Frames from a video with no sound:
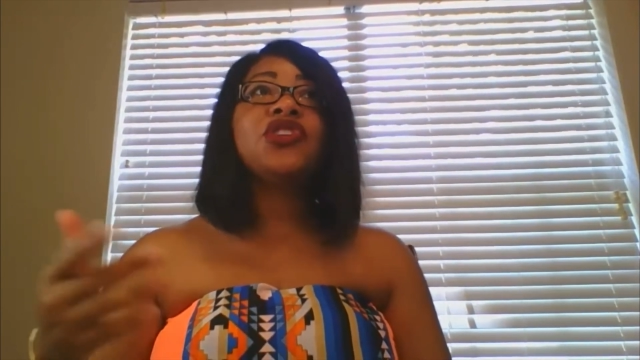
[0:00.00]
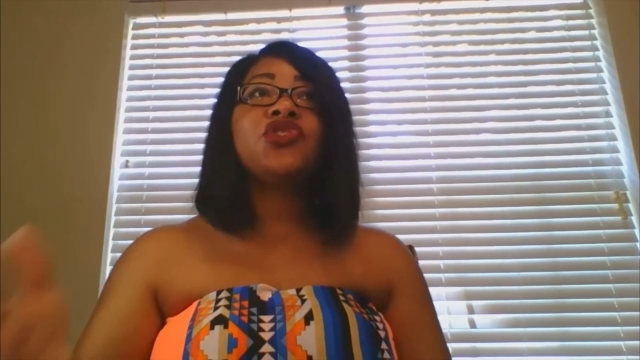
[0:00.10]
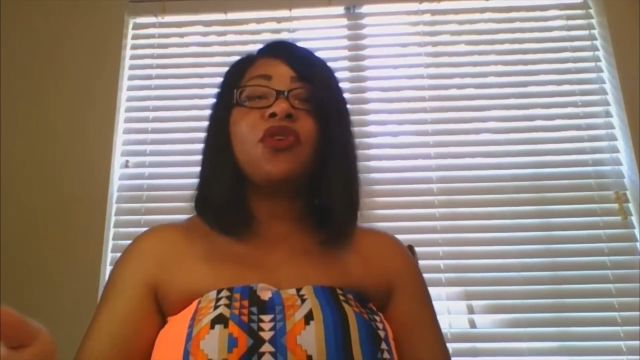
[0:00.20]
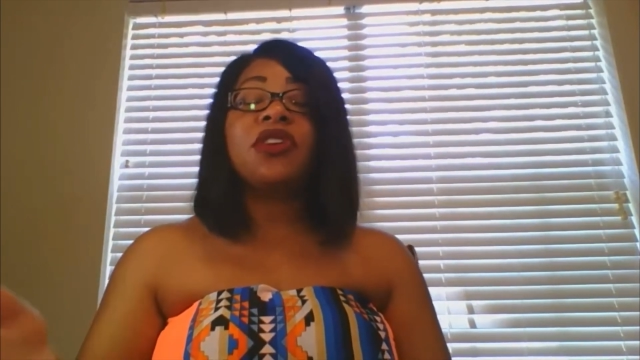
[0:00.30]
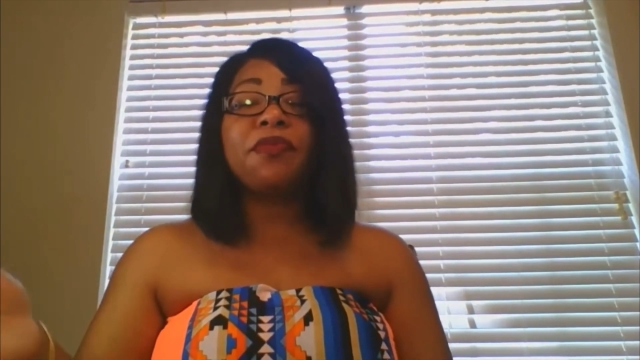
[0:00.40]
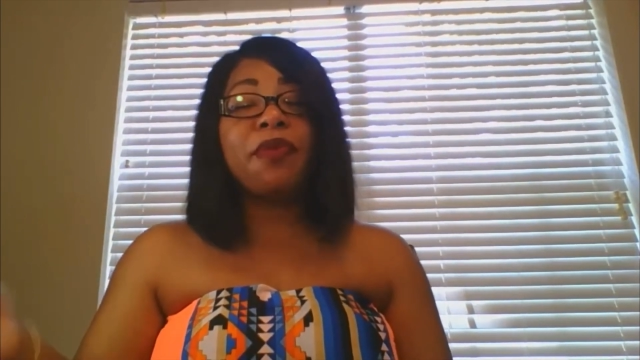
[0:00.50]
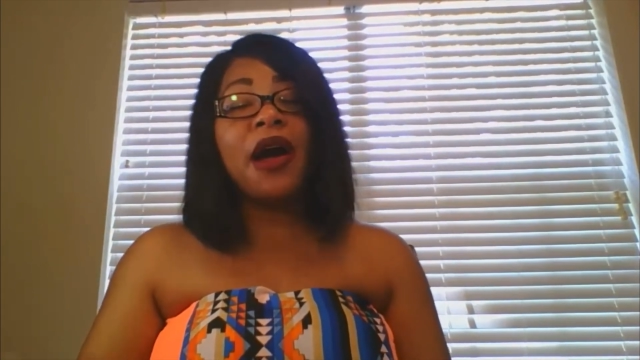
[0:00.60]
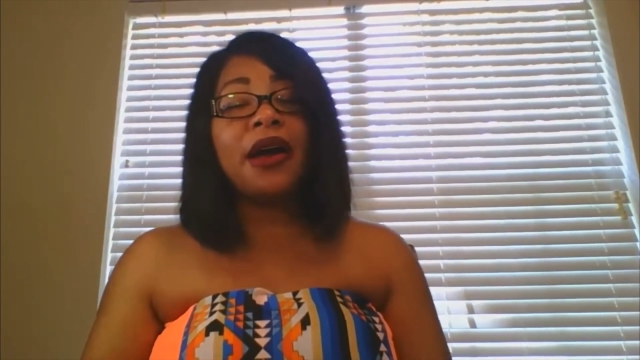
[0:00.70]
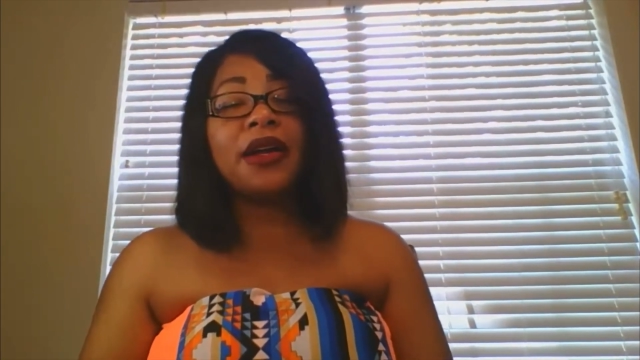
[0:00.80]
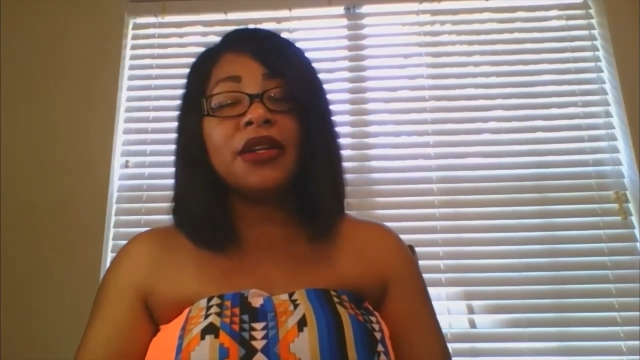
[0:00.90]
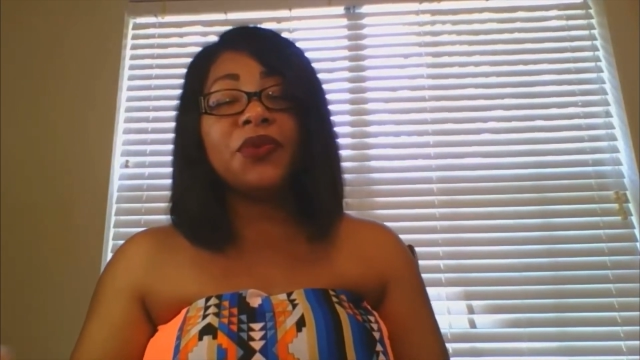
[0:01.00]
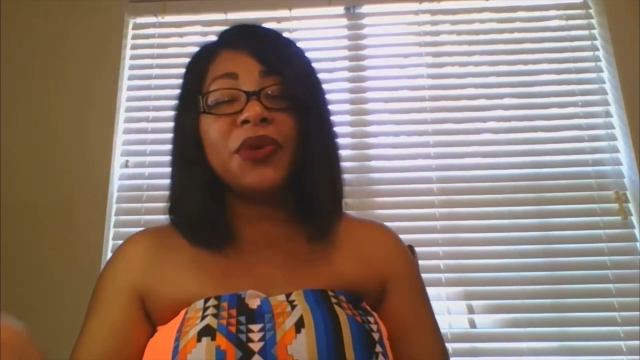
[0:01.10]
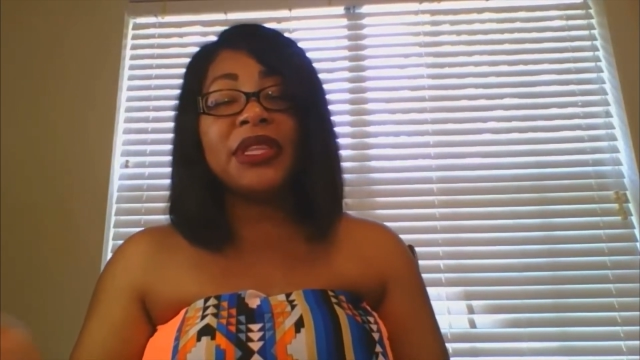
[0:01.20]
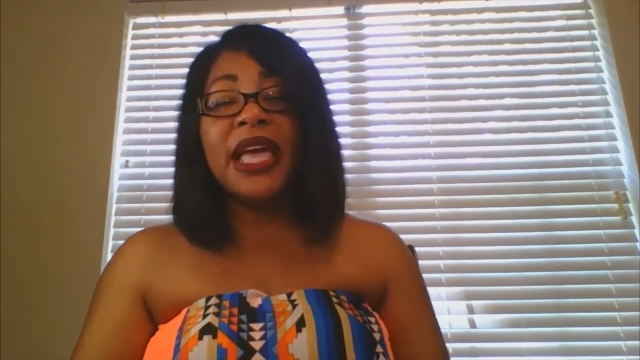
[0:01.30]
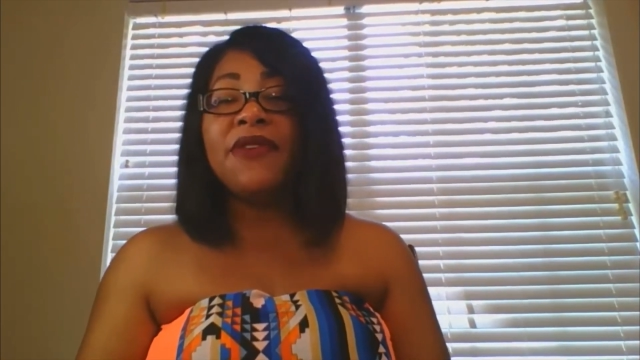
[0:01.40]
sort of product
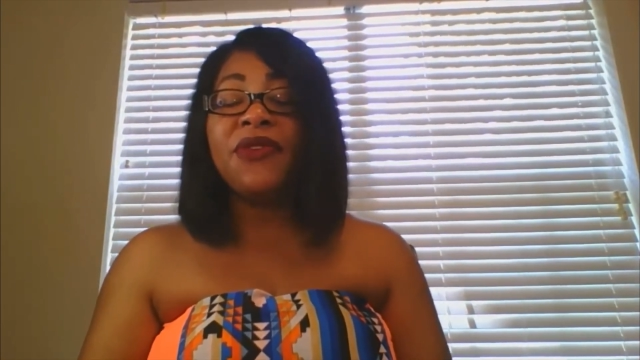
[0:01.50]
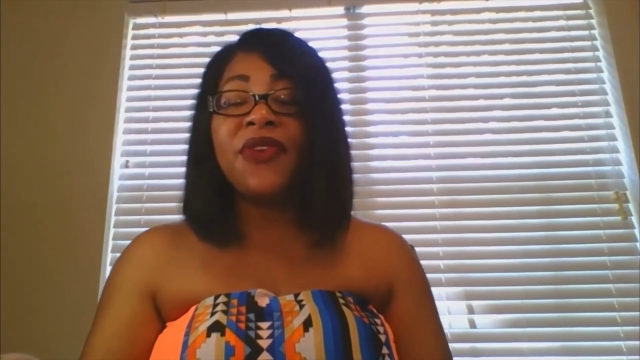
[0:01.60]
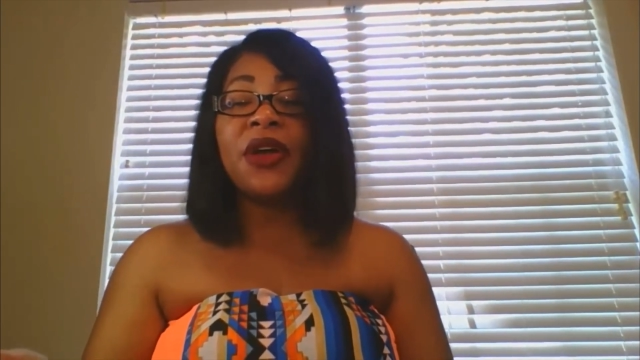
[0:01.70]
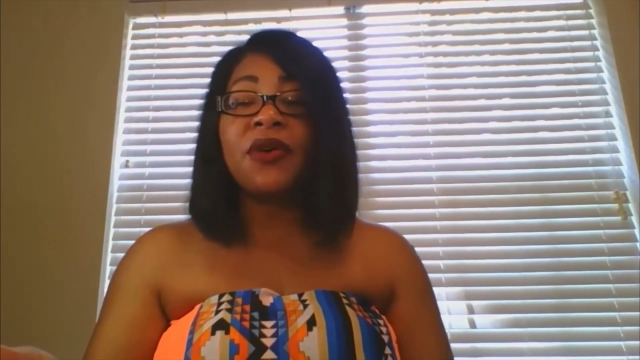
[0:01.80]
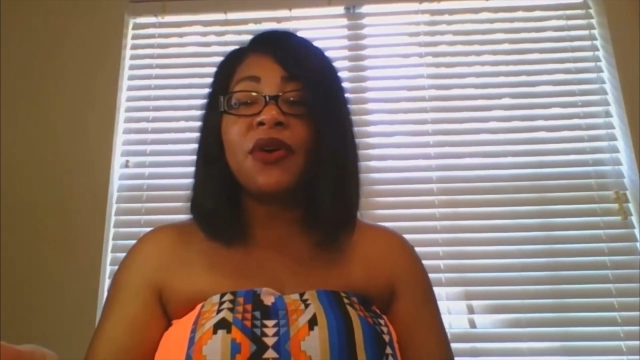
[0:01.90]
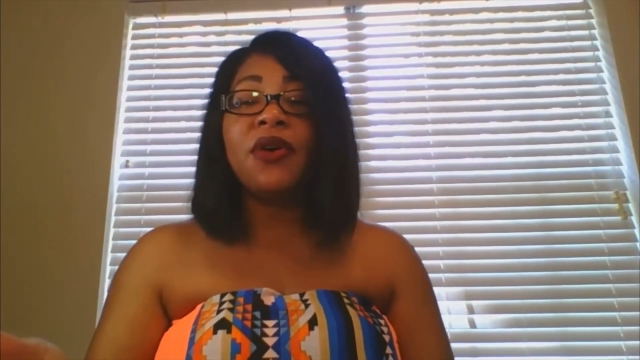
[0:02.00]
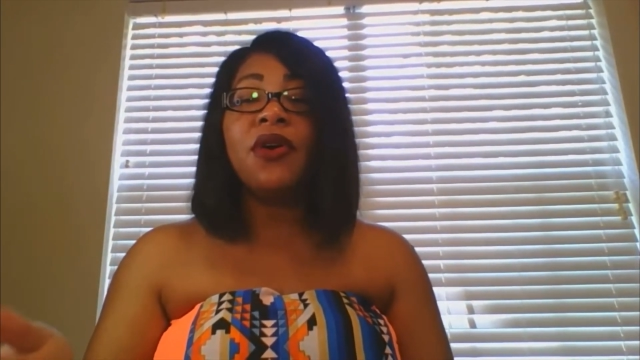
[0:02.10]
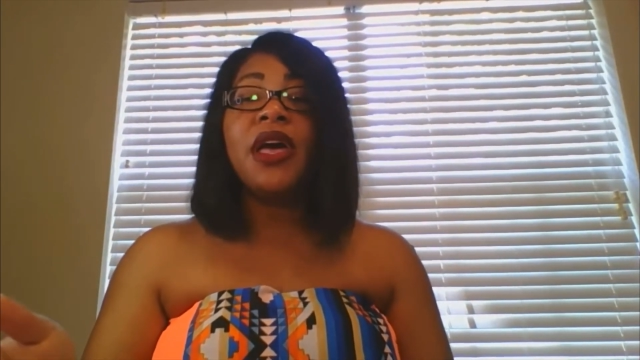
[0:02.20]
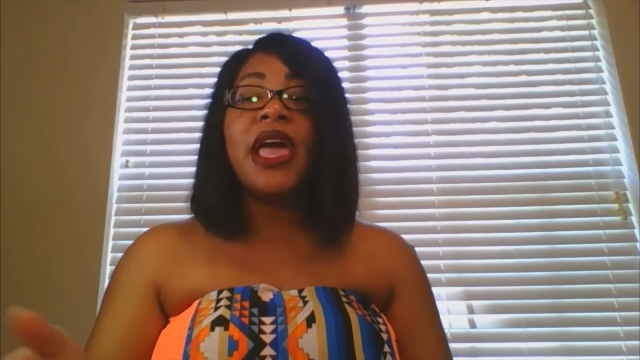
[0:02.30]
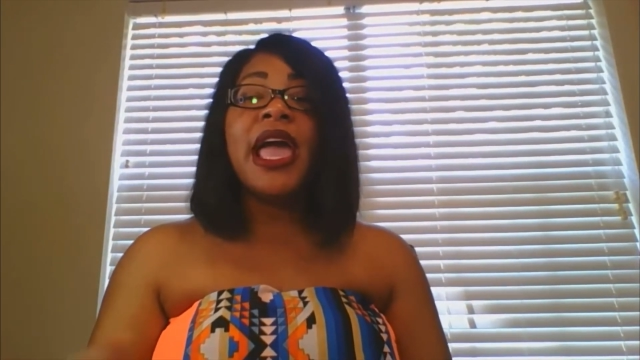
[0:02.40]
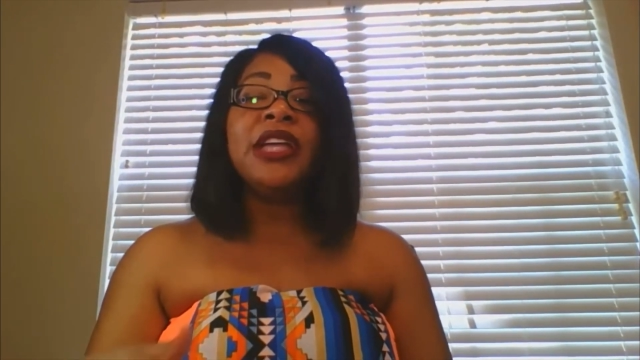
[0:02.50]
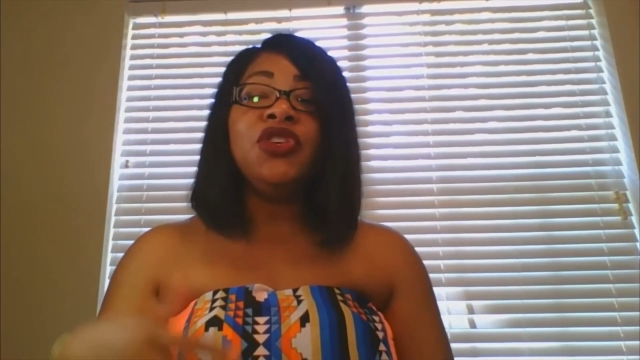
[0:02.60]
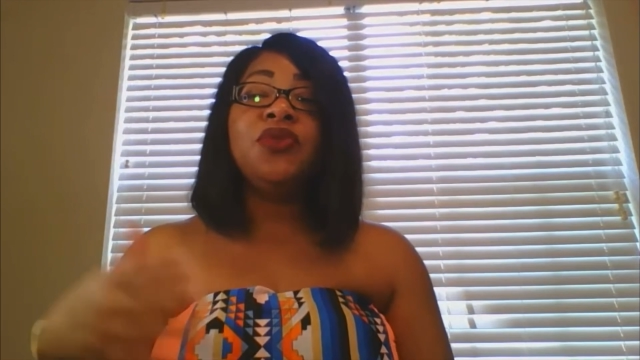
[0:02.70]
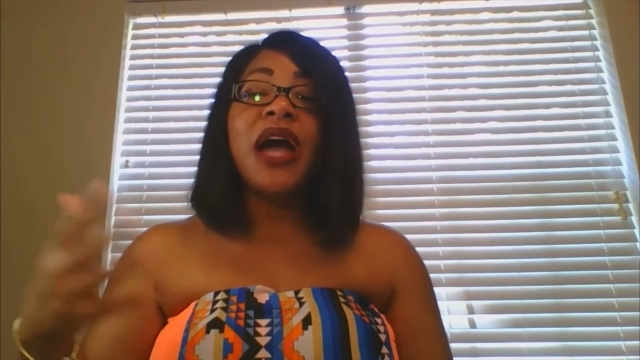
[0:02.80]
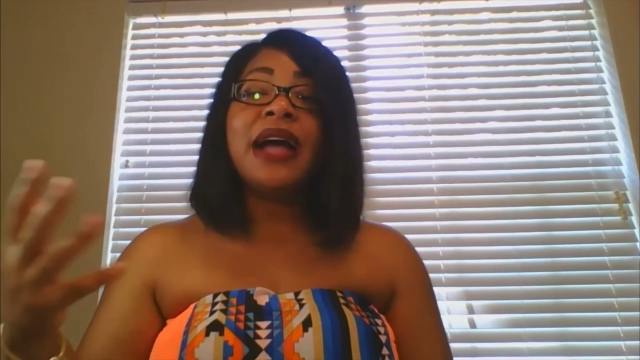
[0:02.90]
with Navy Federal and
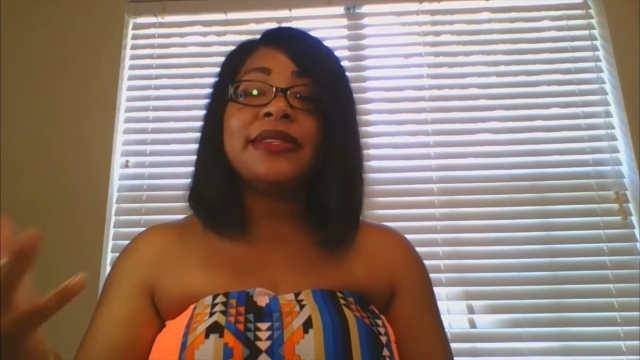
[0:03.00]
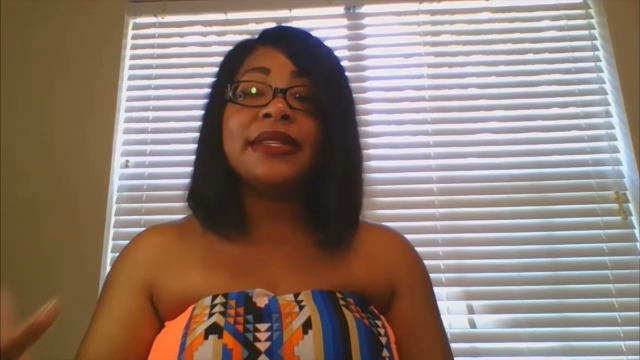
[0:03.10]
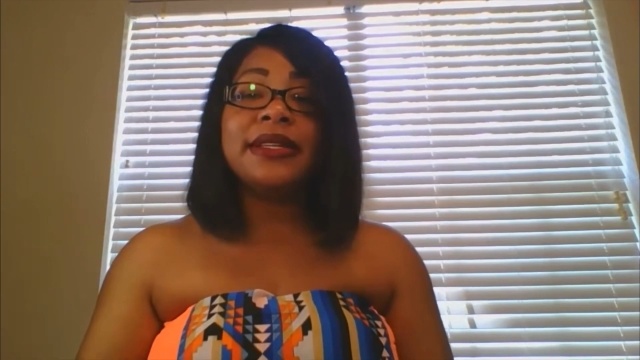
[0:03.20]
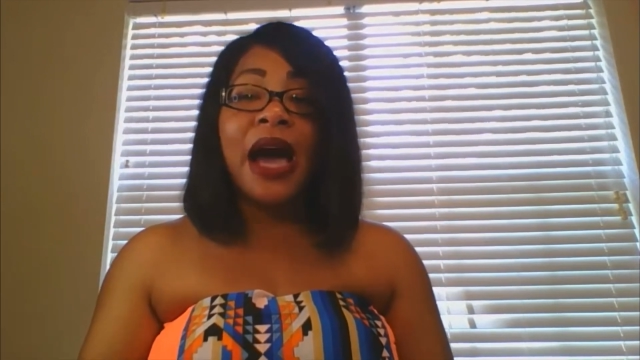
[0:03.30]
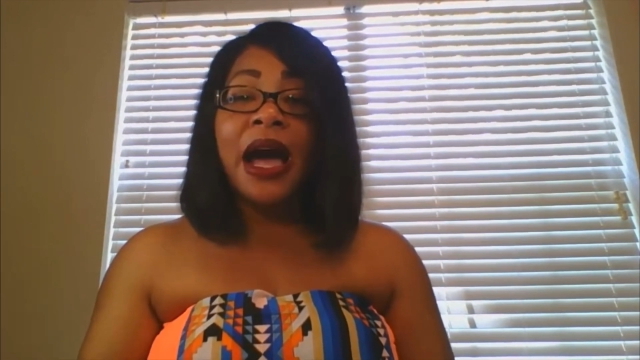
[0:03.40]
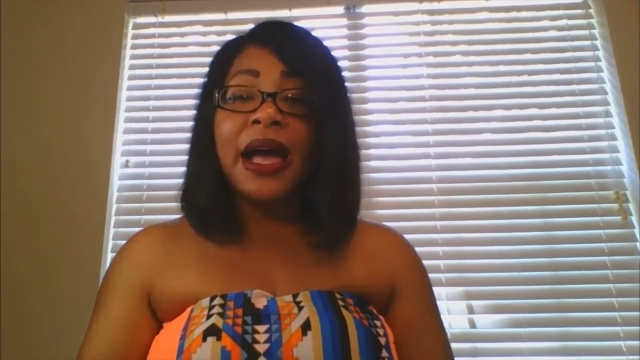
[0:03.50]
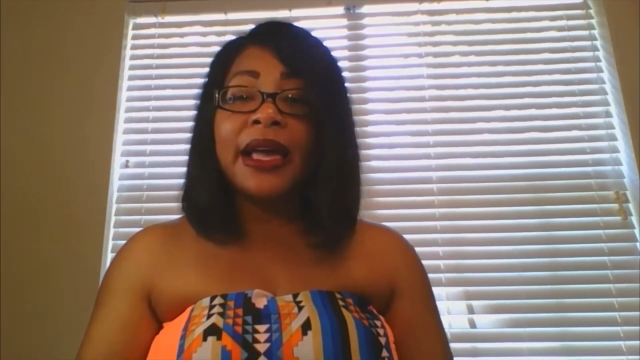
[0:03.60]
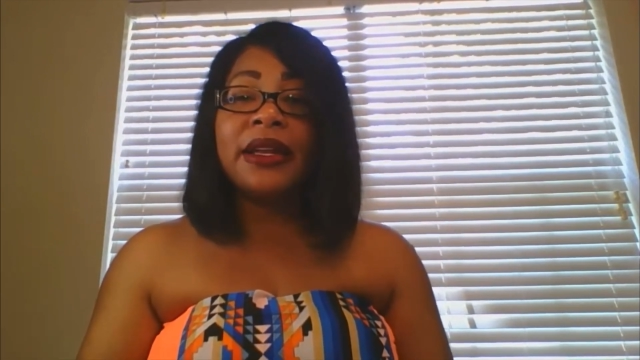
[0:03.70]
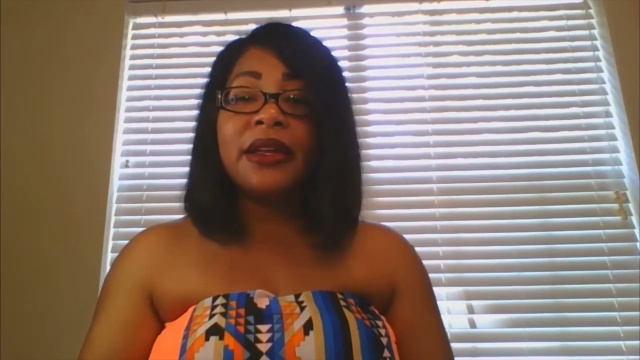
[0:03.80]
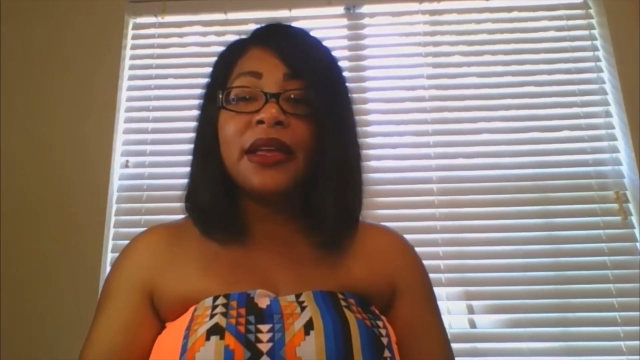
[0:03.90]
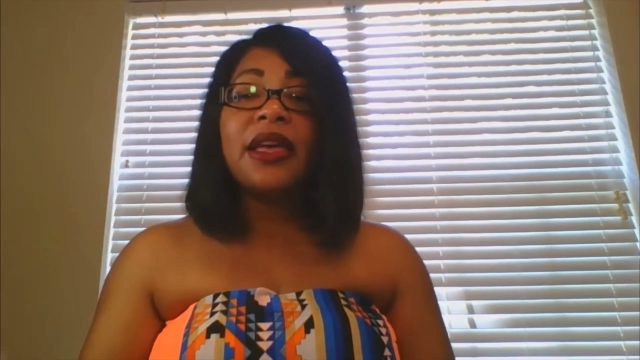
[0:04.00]
you got denied,